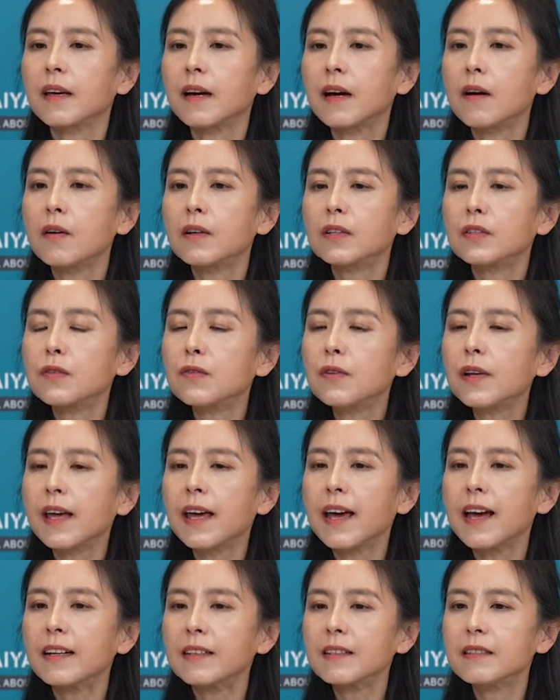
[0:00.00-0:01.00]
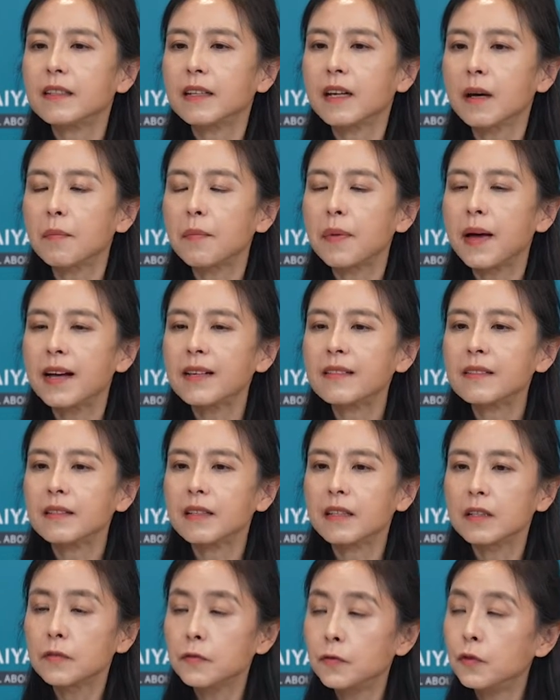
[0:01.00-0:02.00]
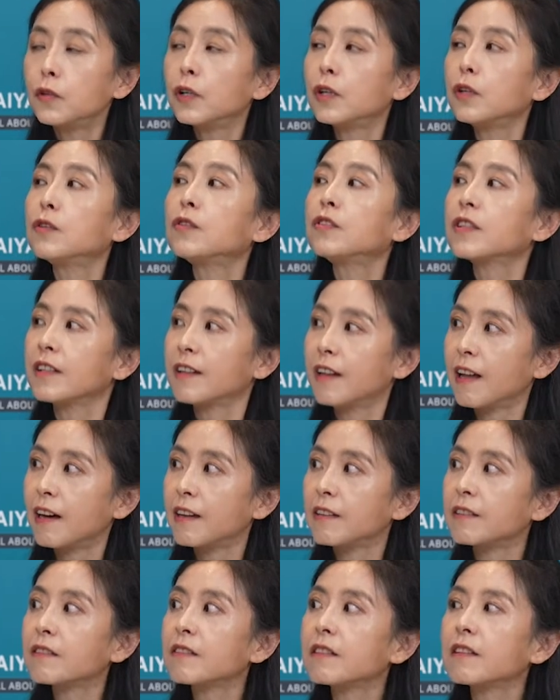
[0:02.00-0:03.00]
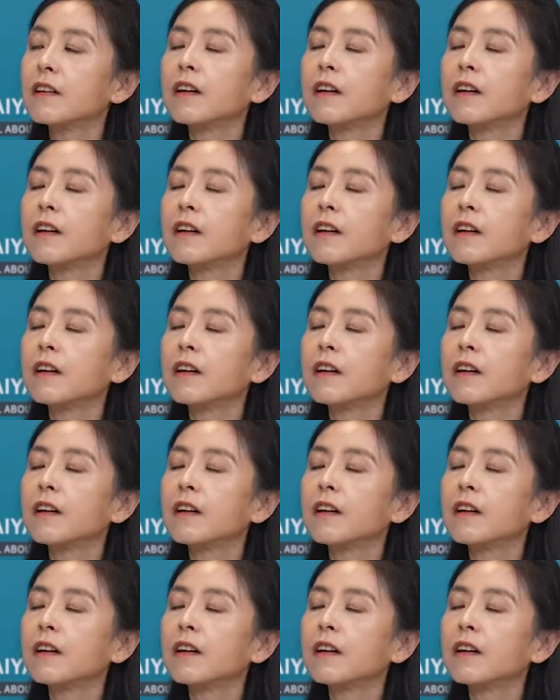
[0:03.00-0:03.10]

our newly added capacity is fully utilized